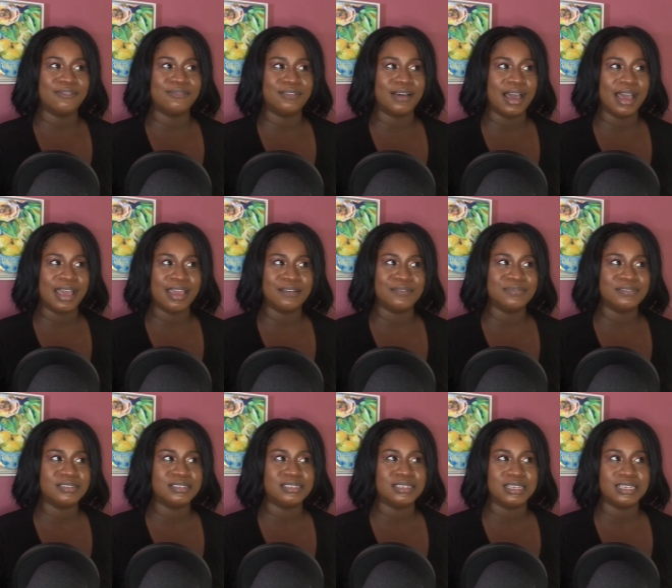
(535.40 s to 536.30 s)

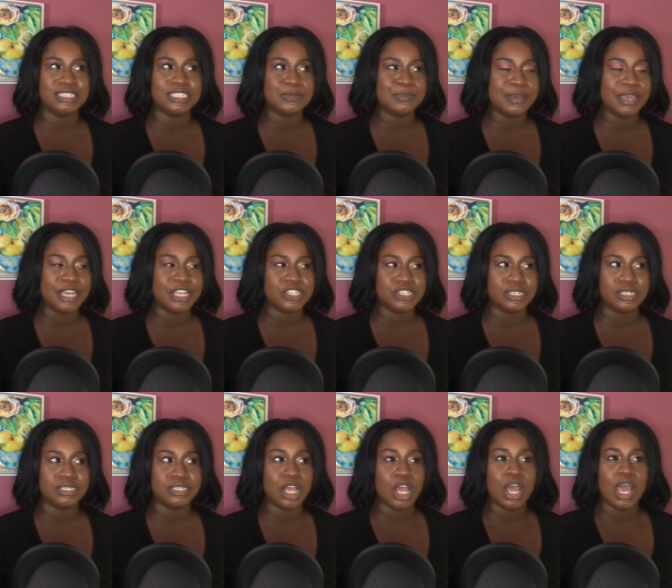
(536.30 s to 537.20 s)
5-6
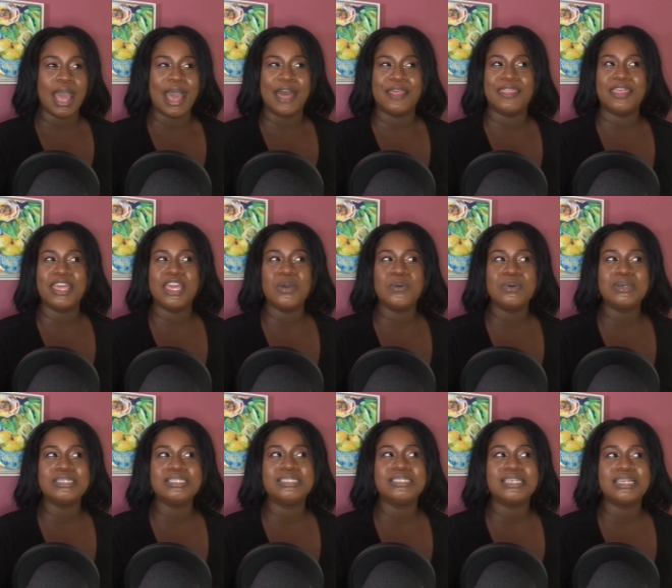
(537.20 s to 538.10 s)
pages. I think it
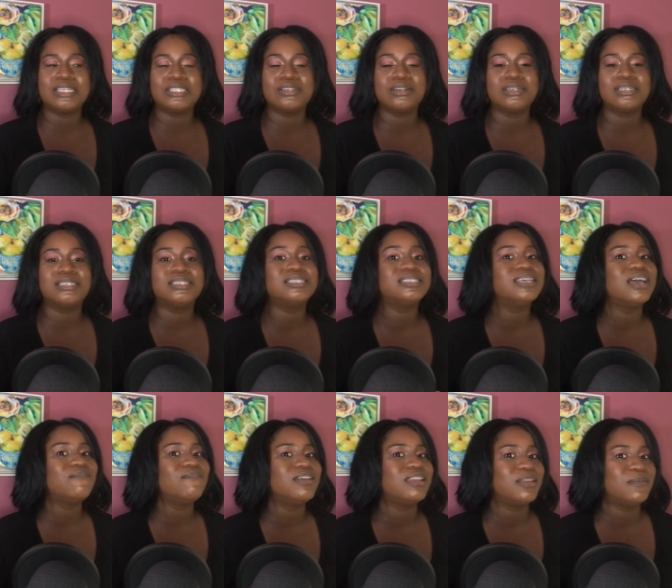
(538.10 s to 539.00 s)
was 6 or
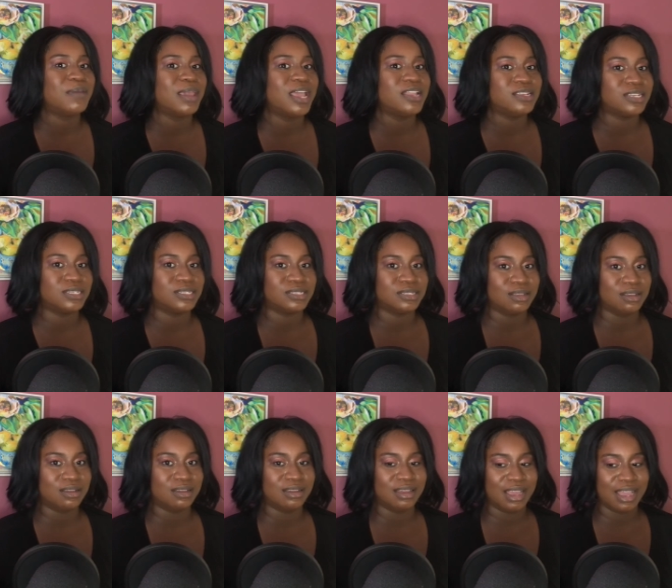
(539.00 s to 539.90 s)
7 pages
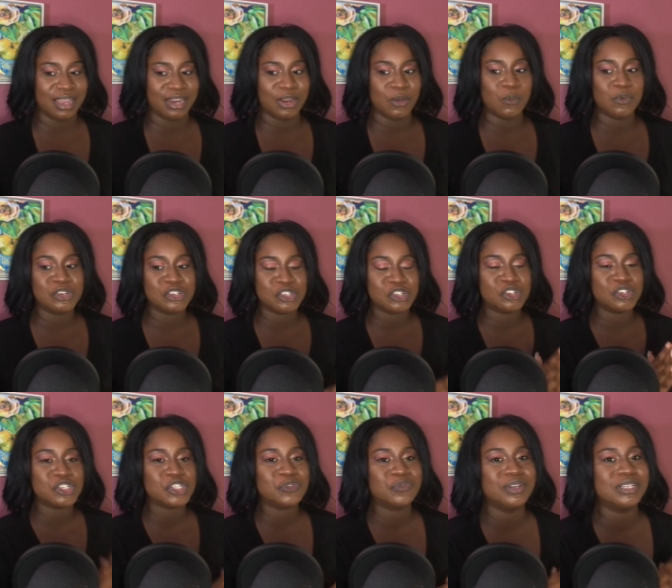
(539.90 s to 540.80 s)
long, and it was
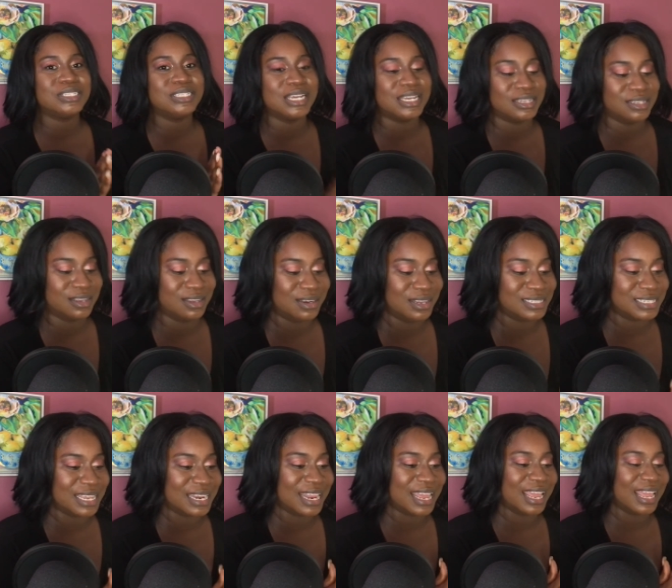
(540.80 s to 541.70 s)
just for $10.
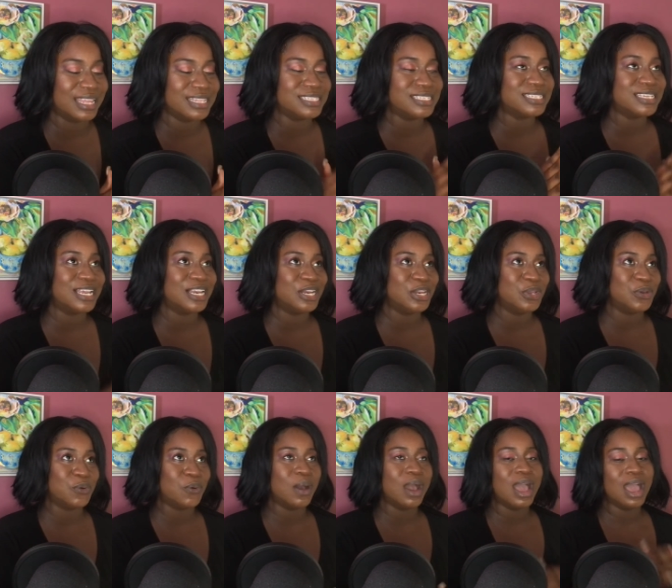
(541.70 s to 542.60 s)
And I can tell
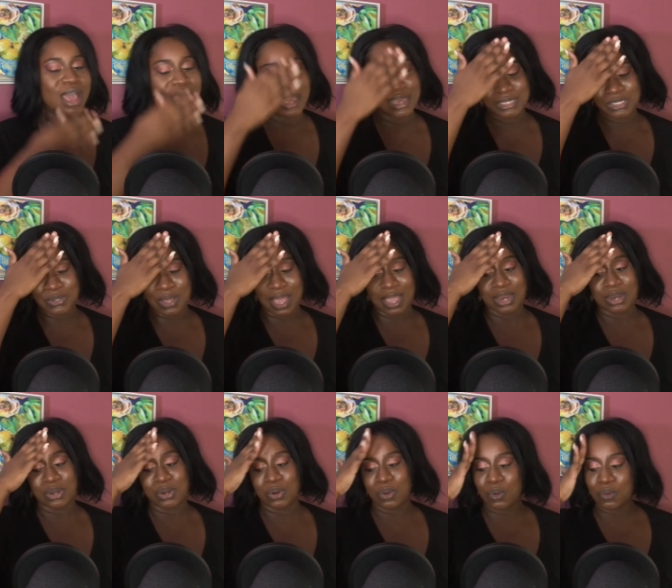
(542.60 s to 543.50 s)
you, so I
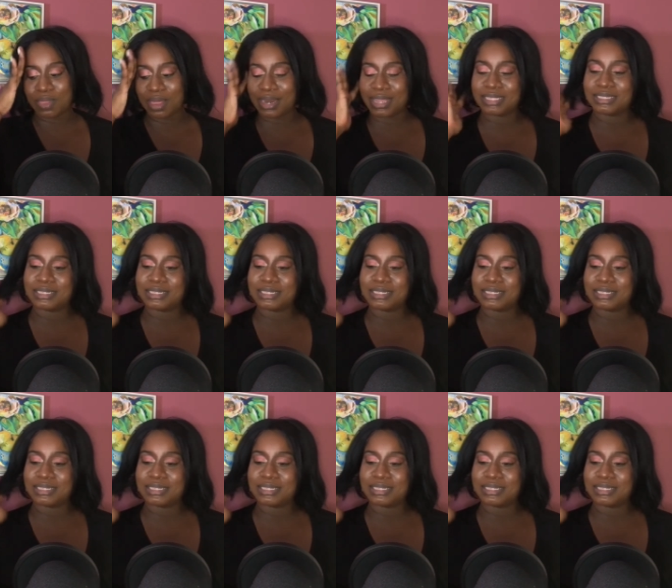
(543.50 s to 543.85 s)
know that it's